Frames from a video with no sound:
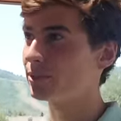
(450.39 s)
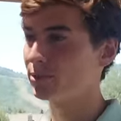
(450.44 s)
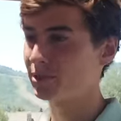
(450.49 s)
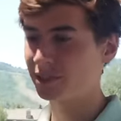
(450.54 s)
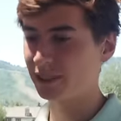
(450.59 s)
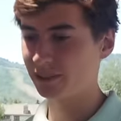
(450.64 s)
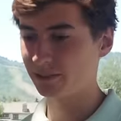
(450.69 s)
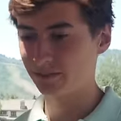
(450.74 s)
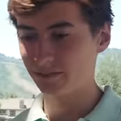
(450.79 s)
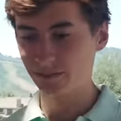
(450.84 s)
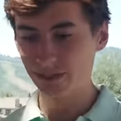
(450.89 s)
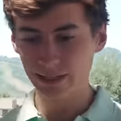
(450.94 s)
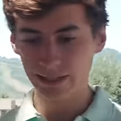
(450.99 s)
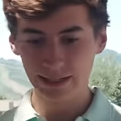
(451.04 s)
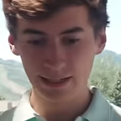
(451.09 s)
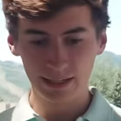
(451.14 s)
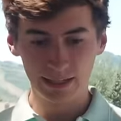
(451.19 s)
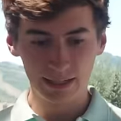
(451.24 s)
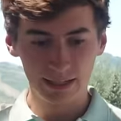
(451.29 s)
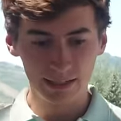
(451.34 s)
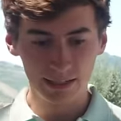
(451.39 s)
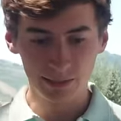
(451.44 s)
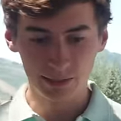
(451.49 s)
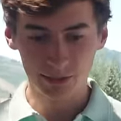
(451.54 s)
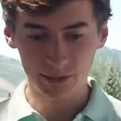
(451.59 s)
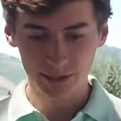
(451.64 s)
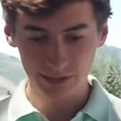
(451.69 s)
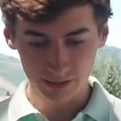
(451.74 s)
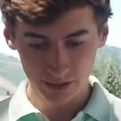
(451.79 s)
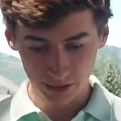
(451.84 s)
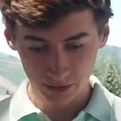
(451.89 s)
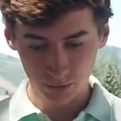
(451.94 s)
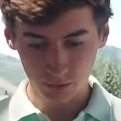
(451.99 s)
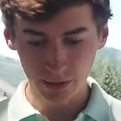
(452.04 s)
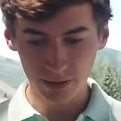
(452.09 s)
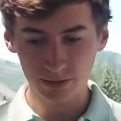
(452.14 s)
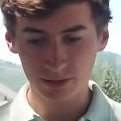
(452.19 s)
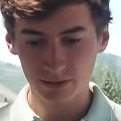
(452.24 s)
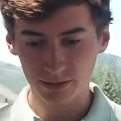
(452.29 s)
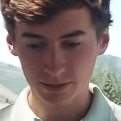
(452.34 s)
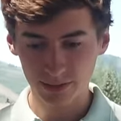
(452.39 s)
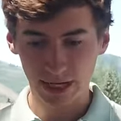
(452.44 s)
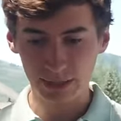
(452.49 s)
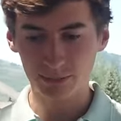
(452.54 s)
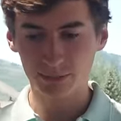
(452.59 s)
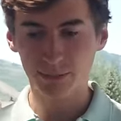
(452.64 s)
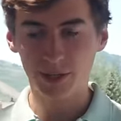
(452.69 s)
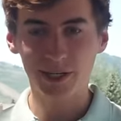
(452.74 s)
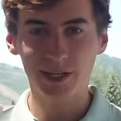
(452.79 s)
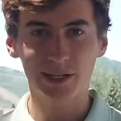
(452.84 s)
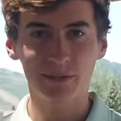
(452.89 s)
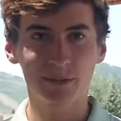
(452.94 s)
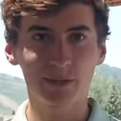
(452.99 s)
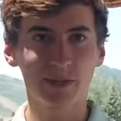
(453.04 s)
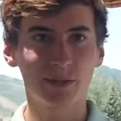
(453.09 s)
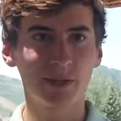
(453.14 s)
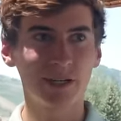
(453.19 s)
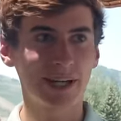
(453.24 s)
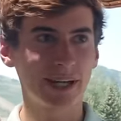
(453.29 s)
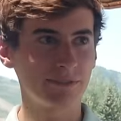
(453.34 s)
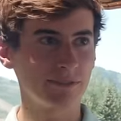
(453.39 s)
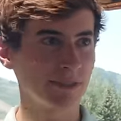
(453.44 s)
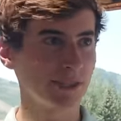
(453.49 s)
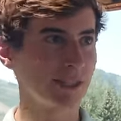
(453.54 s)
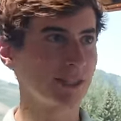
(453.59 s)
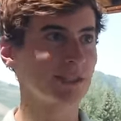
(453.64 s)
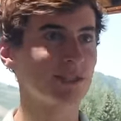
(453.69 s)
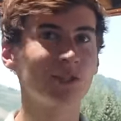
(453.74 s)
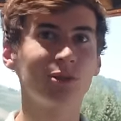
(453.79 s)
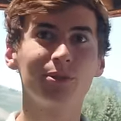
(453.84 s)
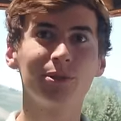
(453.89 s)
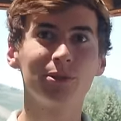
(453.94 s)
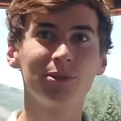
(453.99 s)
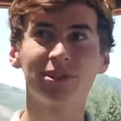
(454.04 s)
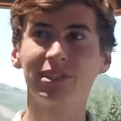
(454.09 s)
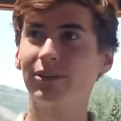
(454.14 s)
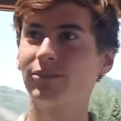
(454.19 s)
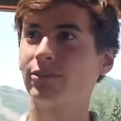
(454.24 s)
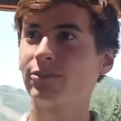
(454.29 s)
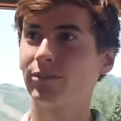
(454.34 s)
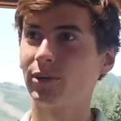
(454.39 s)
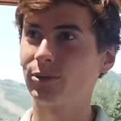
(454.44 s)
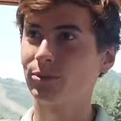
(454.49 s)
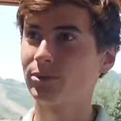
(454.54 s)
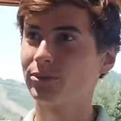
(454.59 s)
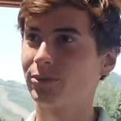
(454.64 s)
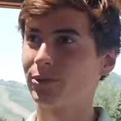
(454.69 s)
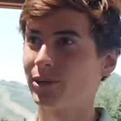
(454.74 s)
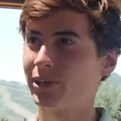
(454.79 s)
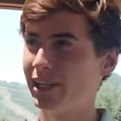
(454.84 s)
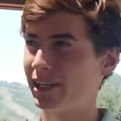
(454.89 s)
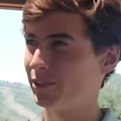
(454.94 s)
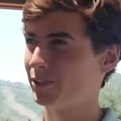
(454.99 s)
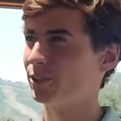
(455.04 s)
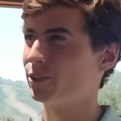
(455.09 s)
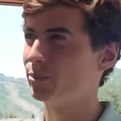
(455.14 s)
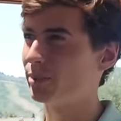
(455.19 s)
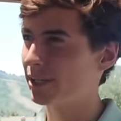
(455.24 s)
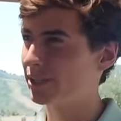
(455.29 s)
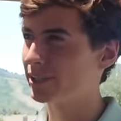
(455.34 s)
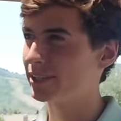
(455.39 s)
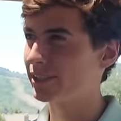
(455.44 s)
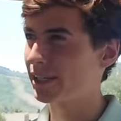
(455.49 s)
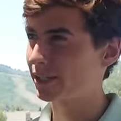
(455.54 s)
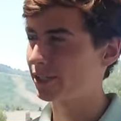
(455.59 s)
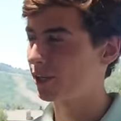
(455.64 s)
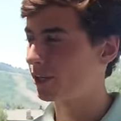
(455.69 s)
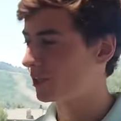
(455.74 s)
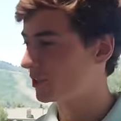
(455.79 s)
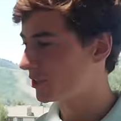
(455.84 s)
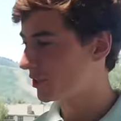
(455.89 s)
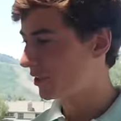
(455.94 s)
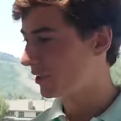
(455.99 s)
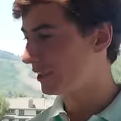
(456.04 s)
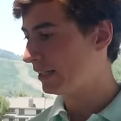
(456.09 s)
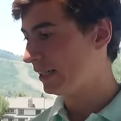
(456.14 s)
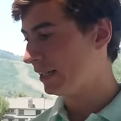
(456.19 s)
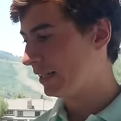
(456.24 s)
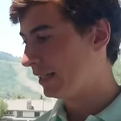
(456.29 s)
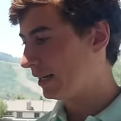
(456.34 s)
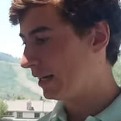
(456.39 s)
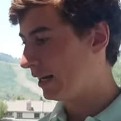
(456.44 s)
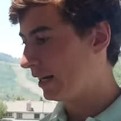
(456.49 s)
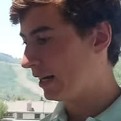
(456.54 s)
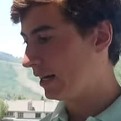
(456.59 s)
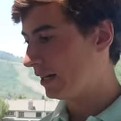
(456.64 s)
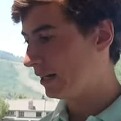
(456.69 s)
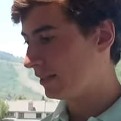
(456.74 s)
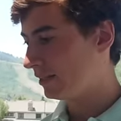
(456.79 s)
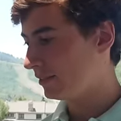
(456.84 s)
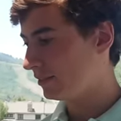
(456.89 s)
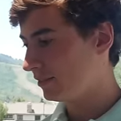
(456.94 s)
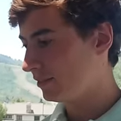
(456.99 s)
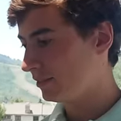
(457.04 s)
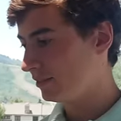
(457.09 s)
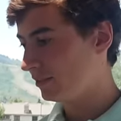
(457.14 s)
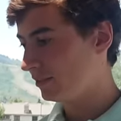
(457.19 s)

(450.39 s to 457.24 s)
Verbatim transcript: So instead of you know, just, just one type of market. We're going after the consumer who's never flown before. They don't know about this technology. Uh,